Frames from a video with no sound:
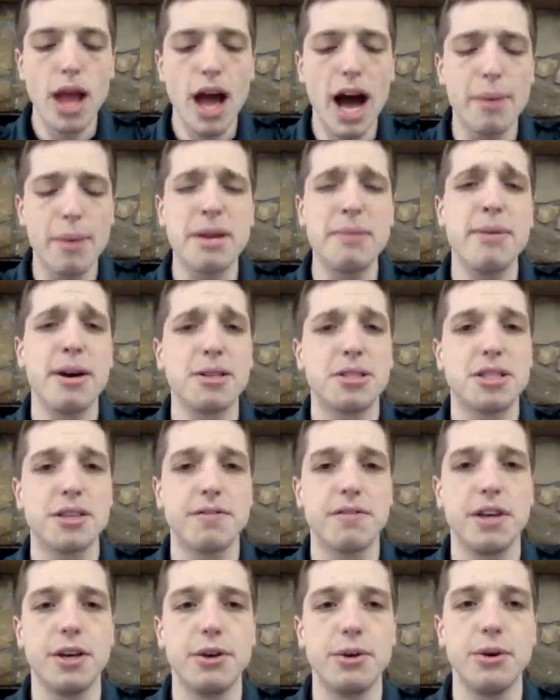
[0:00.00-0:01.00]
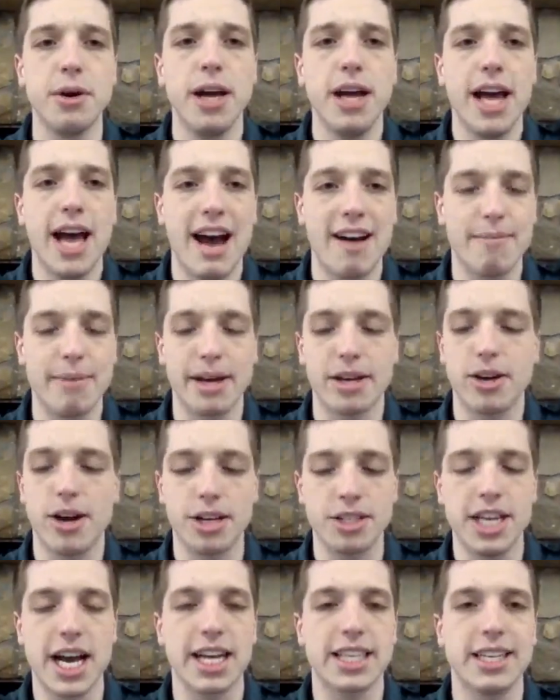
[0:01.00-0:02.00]
and most of you have my
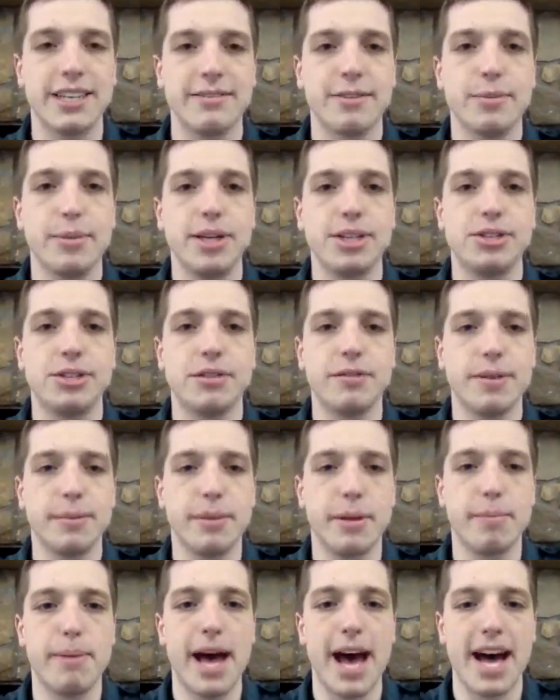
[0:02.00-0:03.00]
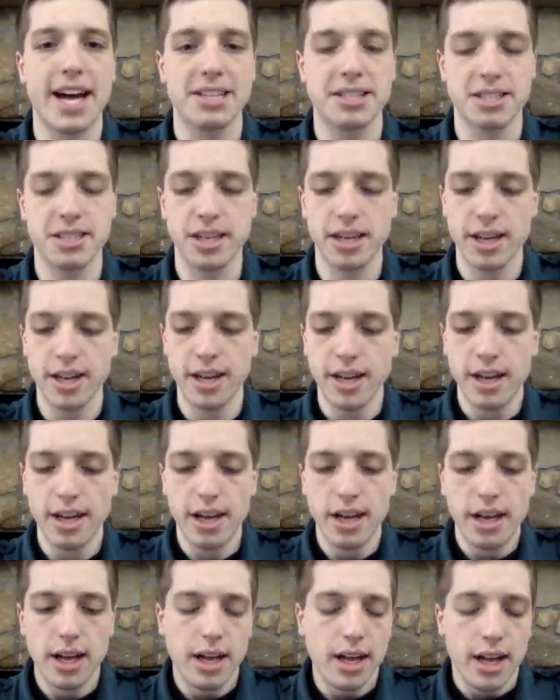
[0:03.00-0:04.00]
contact information from the past.
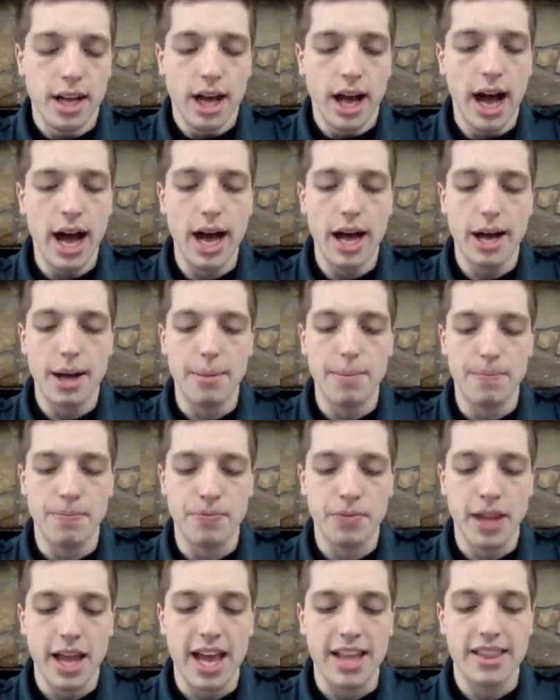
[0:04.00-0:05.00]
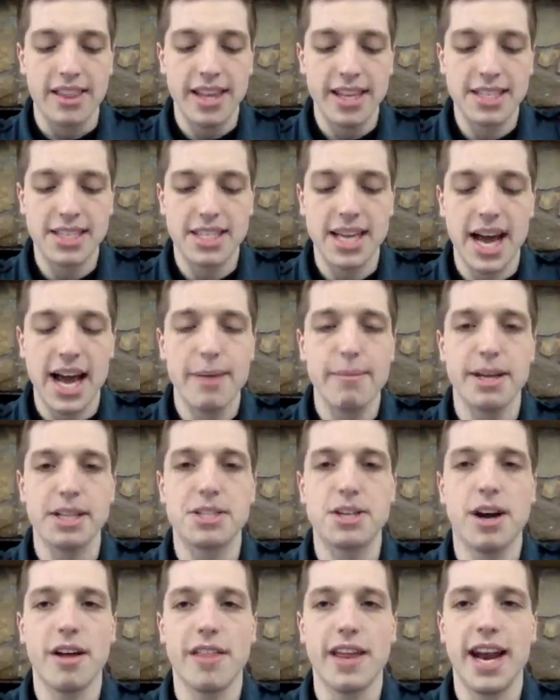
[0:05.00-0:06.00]
At this time,
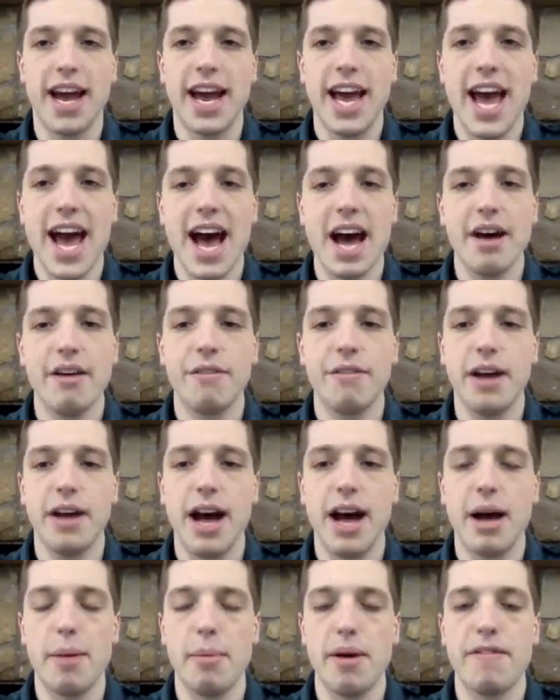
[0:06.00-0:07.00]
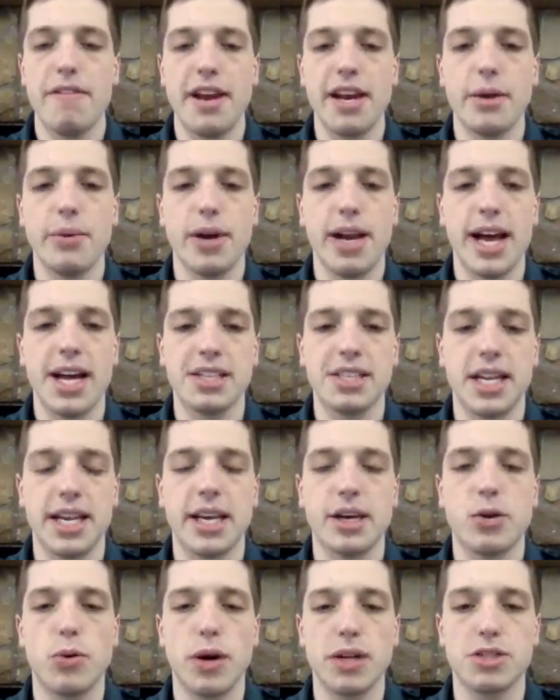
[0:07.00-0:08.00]
that's all that I have. If anyone has
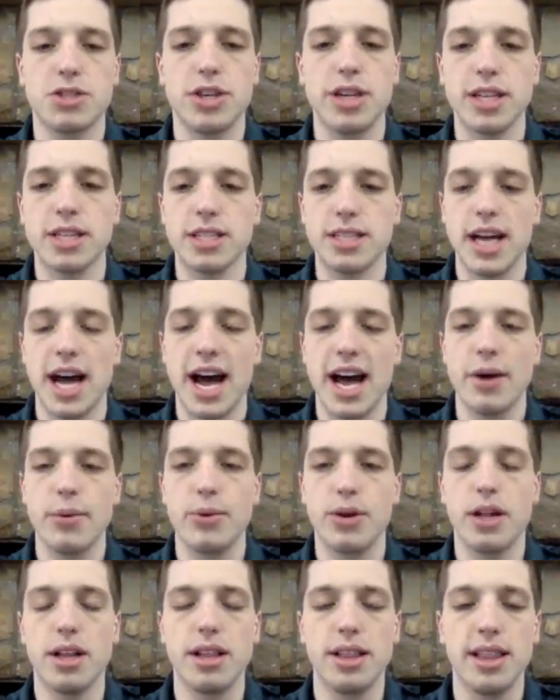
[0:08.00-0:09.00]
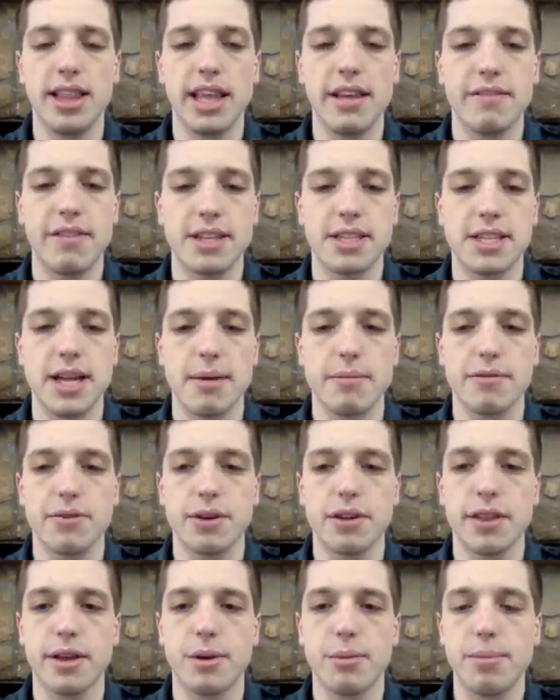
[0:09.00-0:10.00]
any questions, I will leave this up
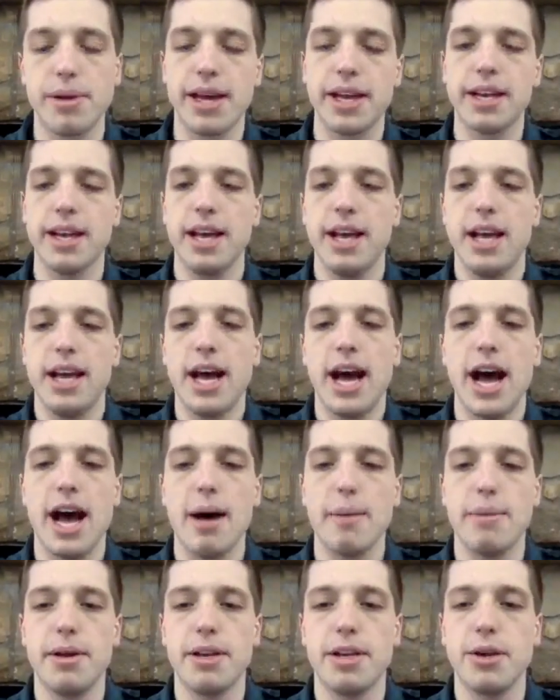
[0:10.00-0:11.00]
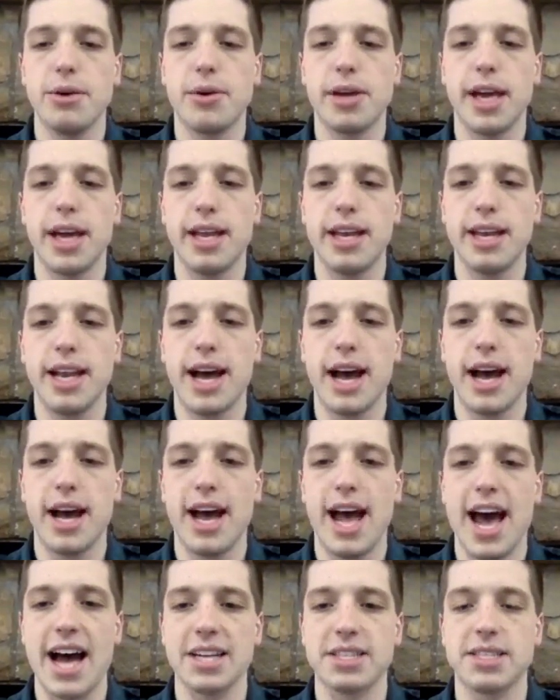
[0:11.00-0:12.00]
for a little bit, and you can
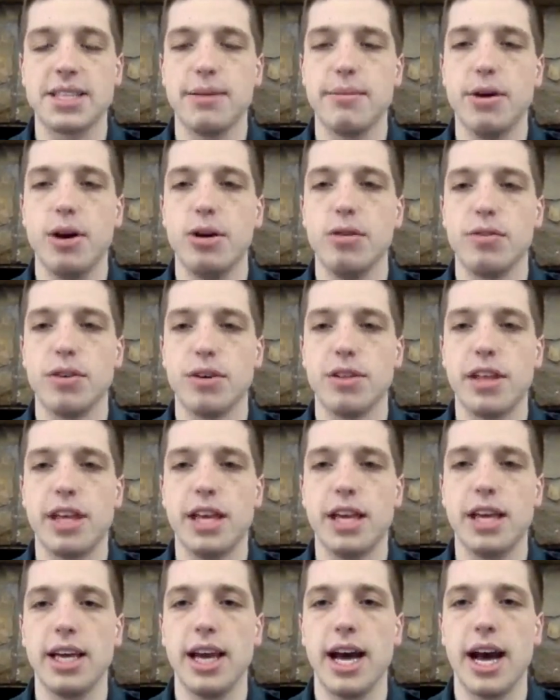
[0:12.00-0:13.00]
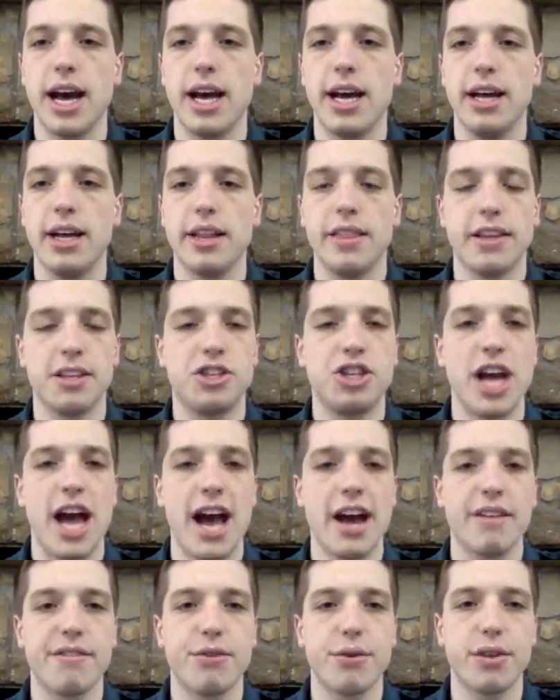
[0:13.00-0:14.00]
ask them over the
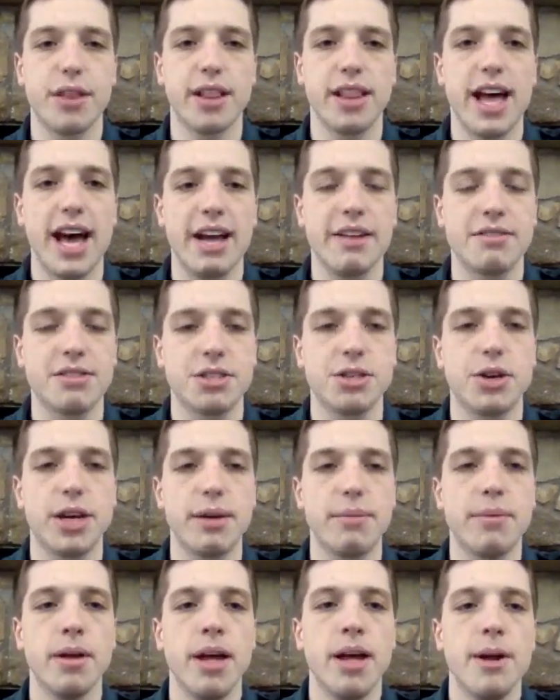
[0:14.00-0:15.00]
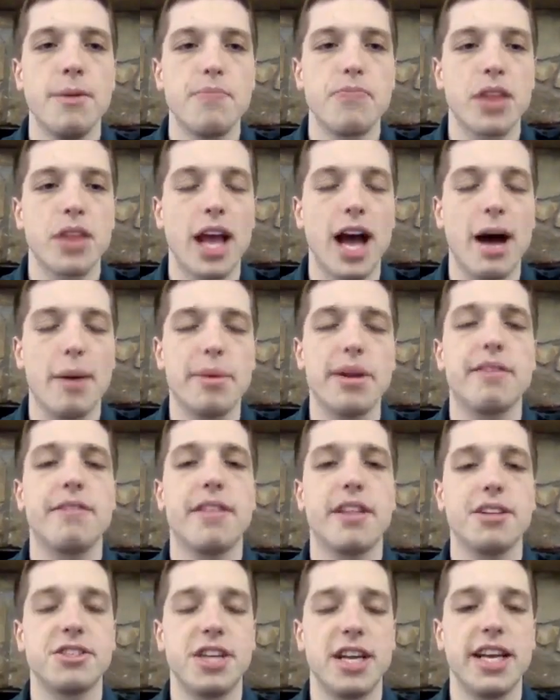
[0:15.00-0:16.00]
chat for the live stream. And if
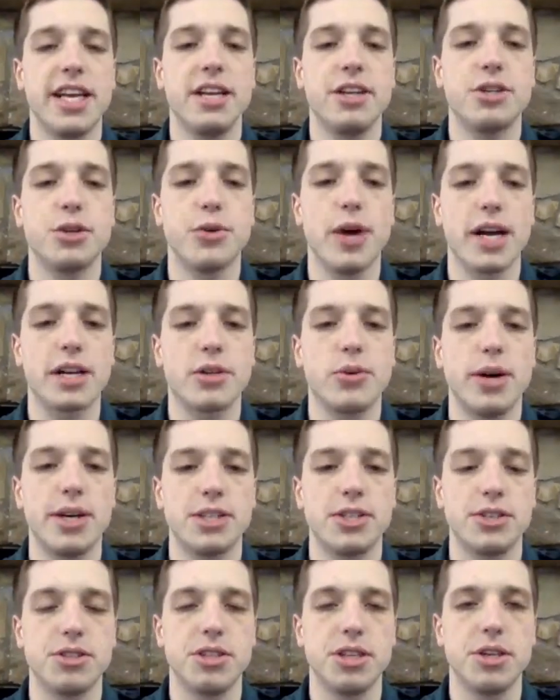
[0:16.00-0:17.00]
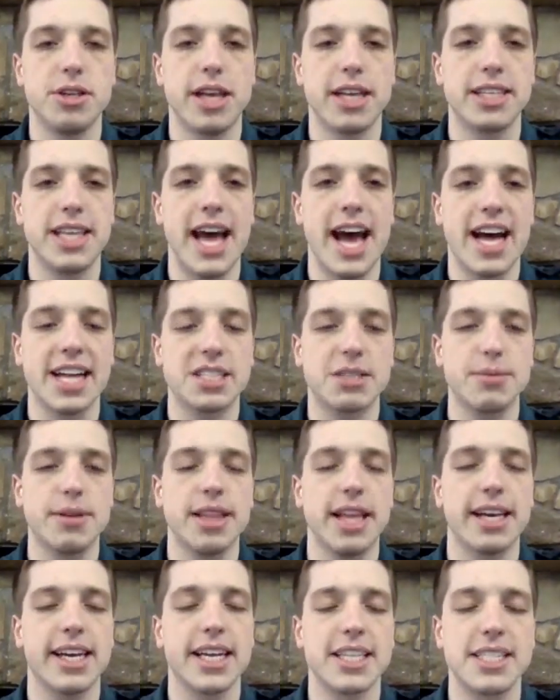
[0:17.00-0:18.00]
there's any direct questions that you'd like to ask me,
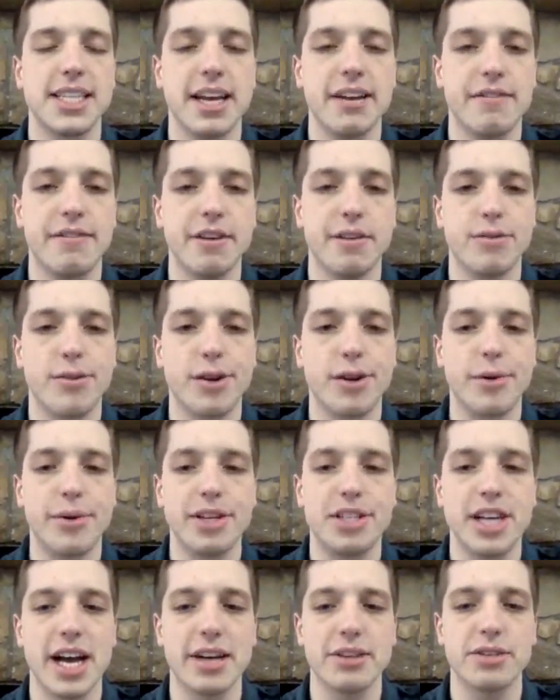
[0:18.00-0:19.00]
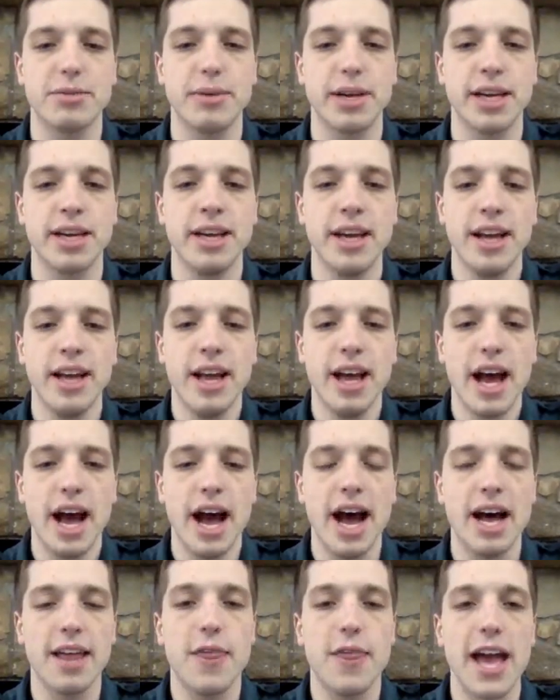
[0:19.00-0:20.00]
like I said, feel free to reach out to me.
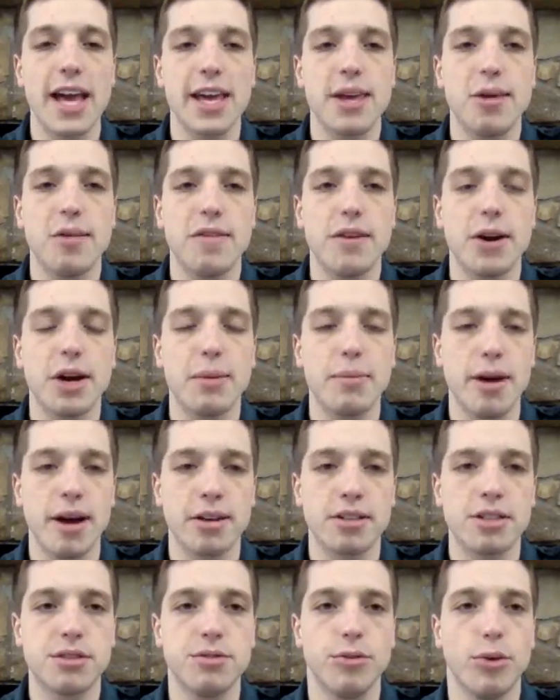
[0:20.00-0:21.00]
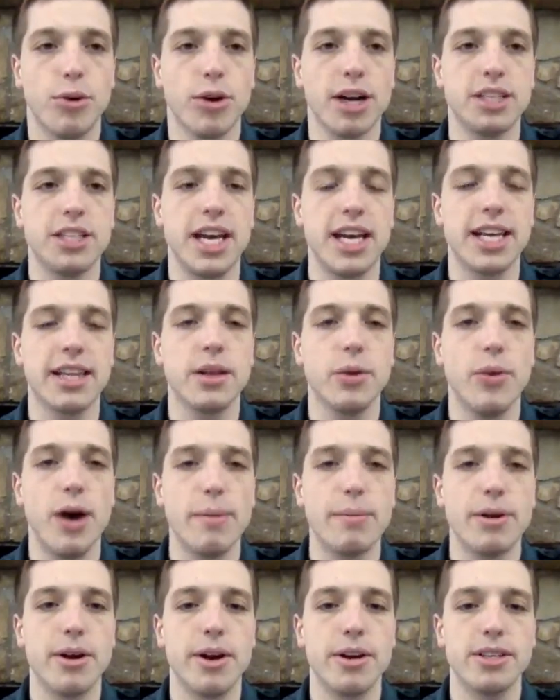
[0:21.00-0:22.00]
Thank you very much for attending the
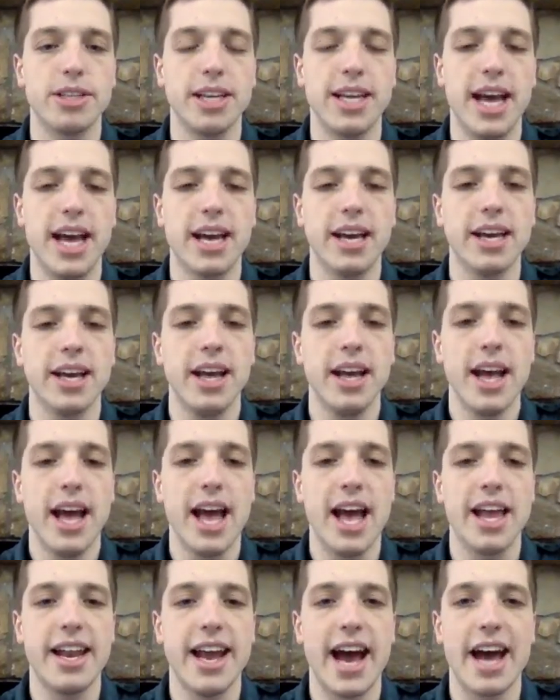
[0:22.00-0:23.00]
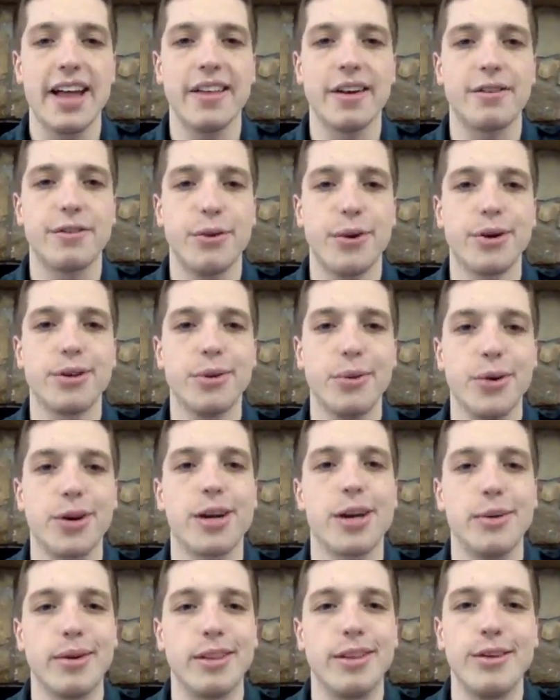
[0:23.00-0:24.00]
webinar today, and I look forward to
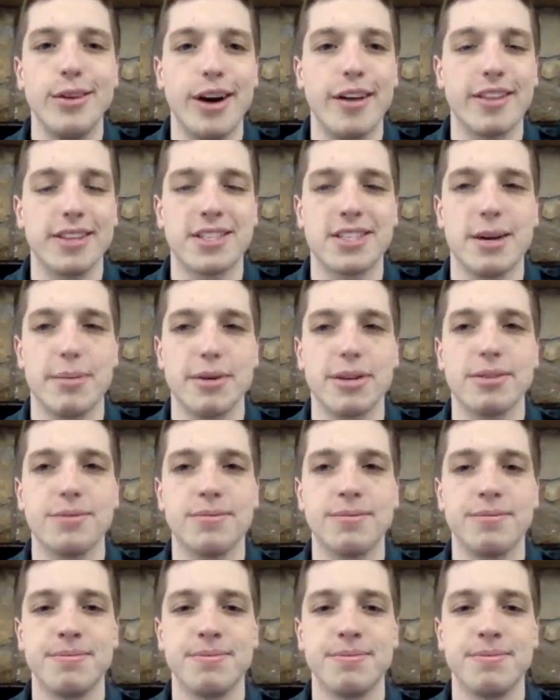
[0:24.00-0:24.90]
working with you all this summer.